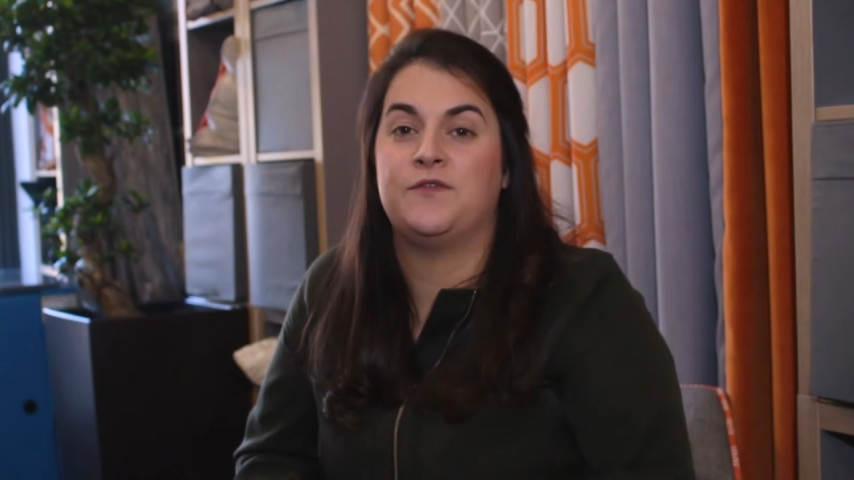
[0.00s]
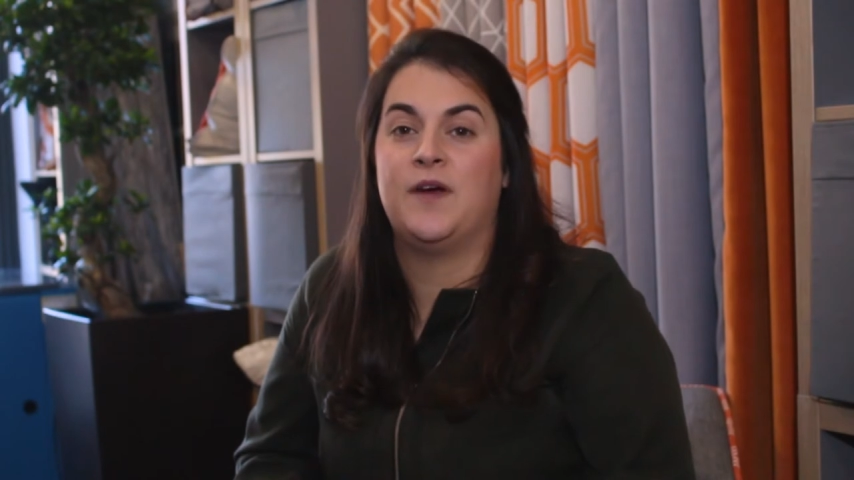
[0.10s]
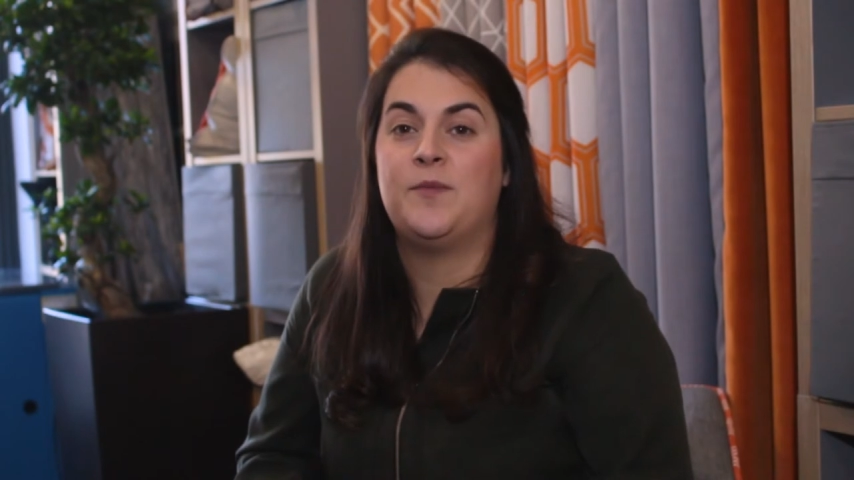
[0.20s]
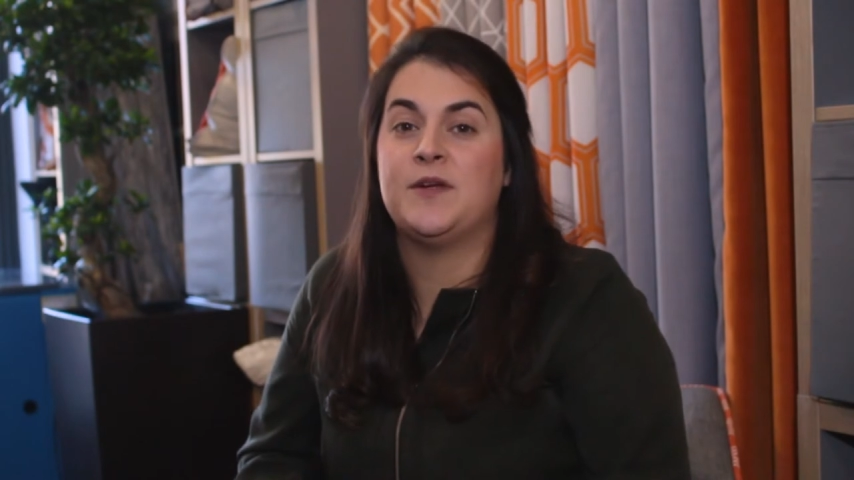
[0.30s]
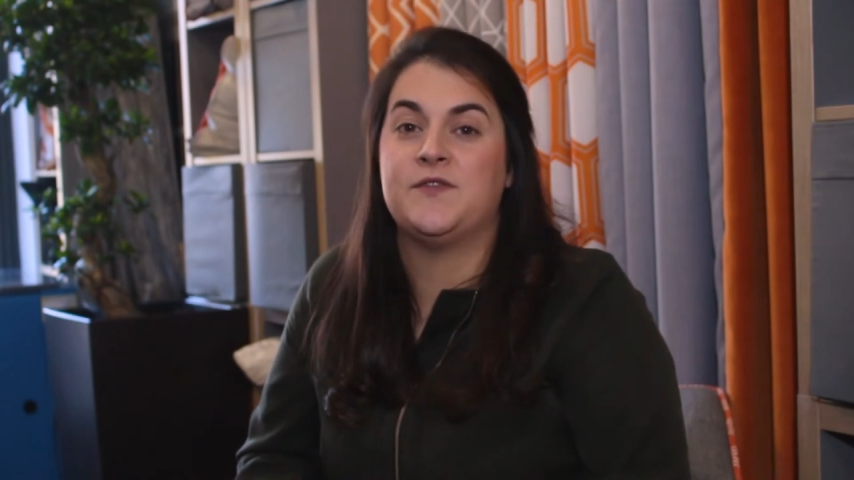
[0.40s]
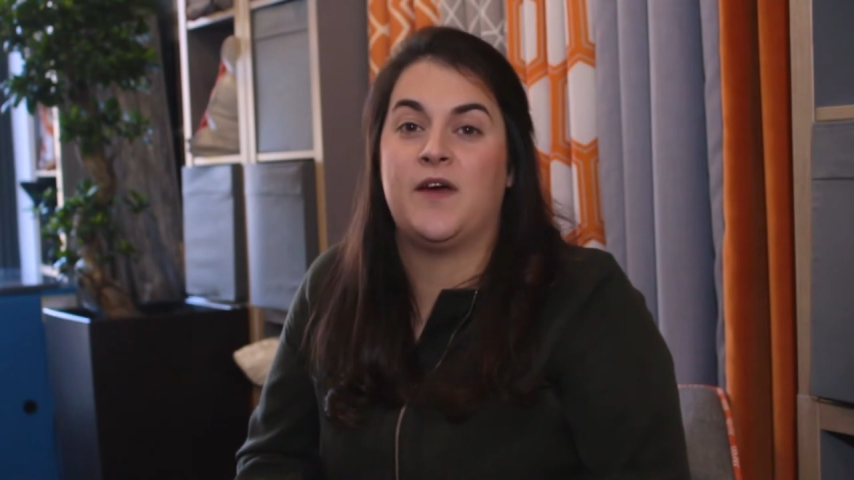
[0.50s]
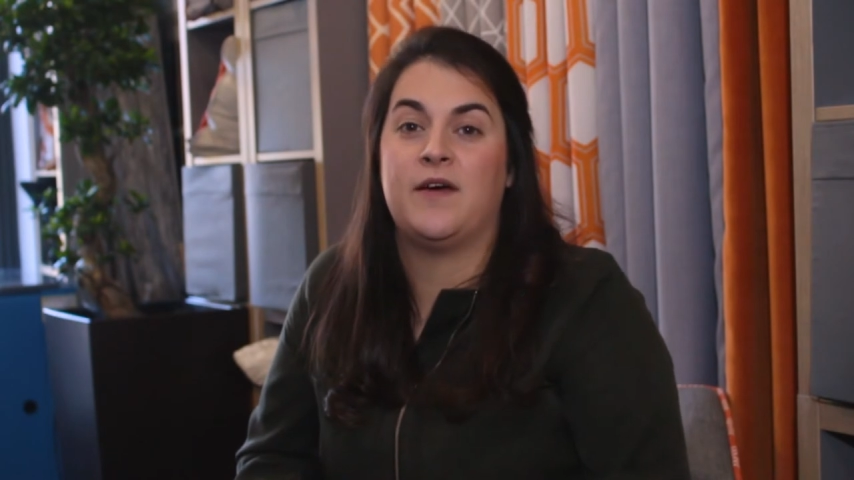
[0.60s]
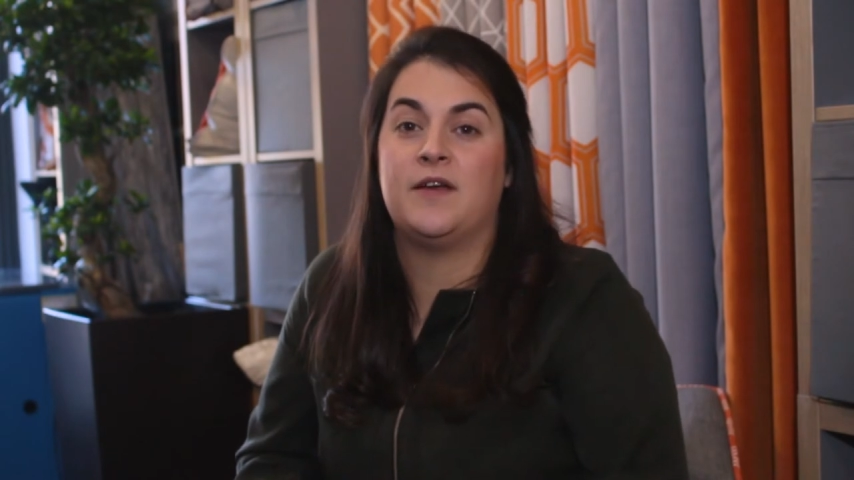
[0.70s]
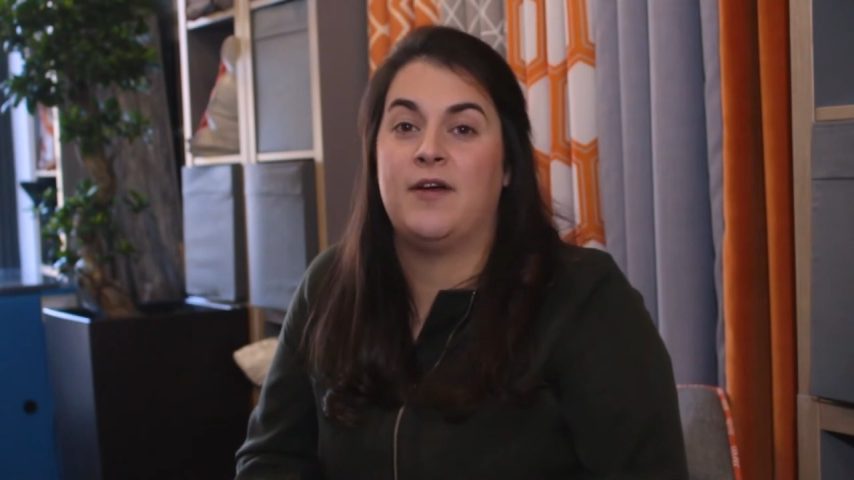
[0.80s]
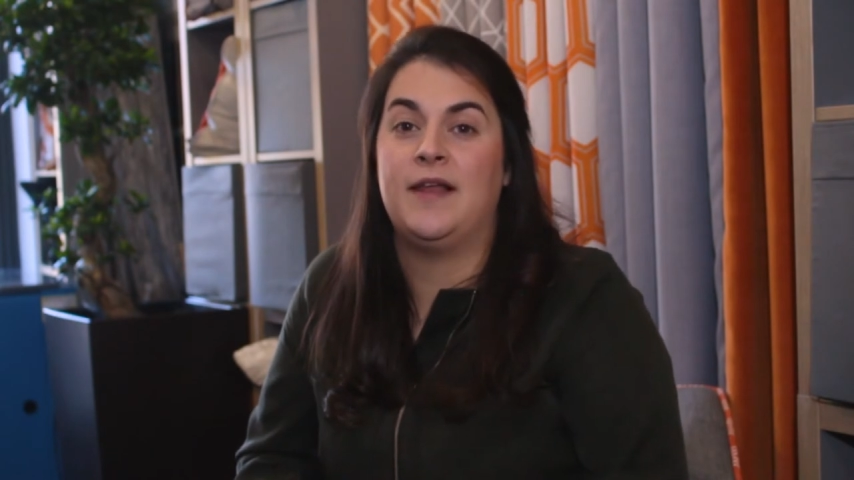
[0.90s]
Fabrics
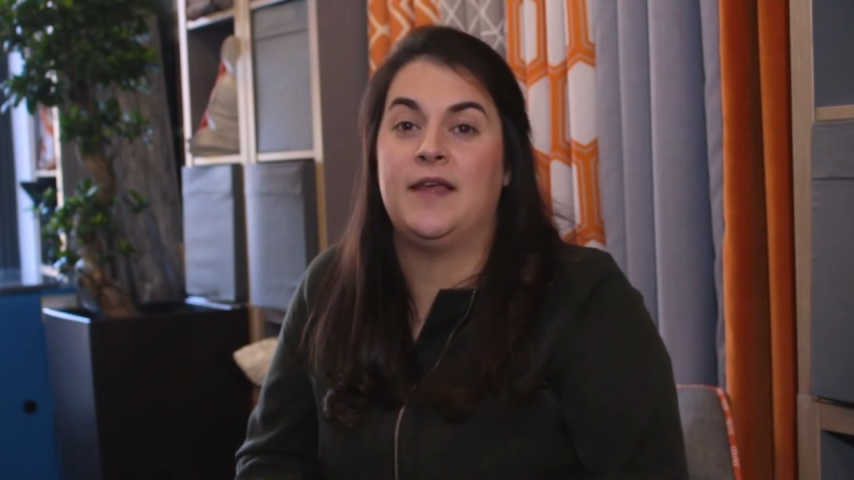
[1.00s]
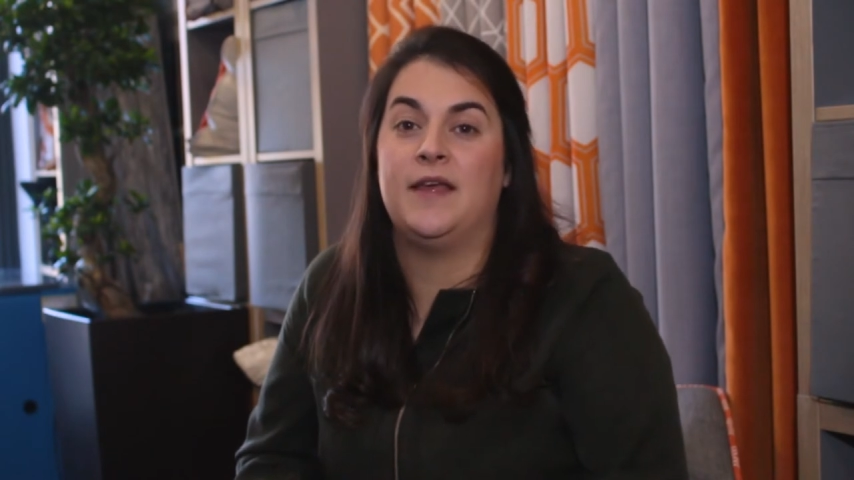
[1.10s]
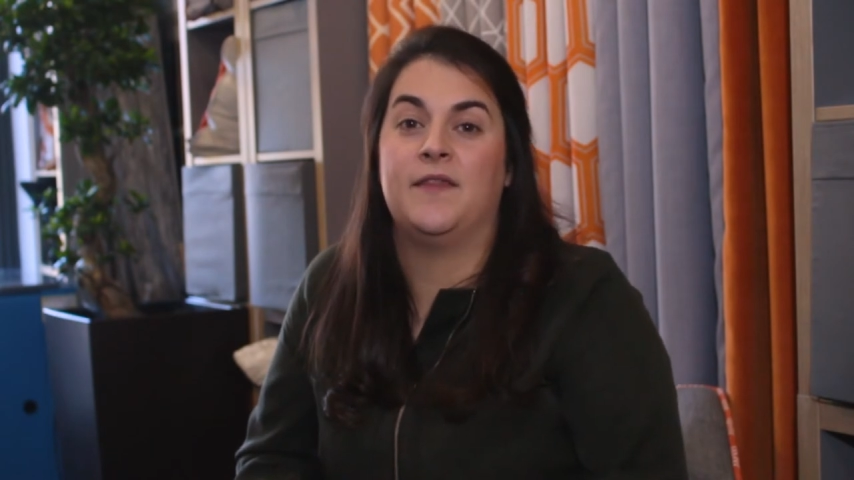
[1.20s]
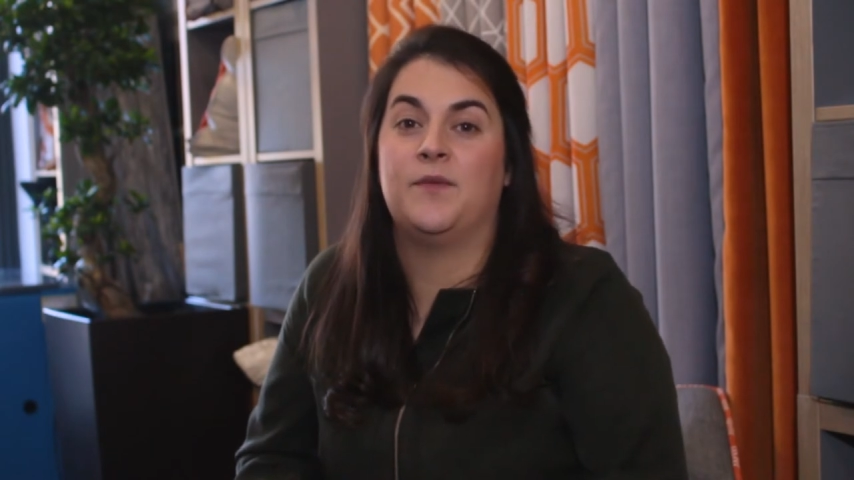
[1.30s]
vary greatly in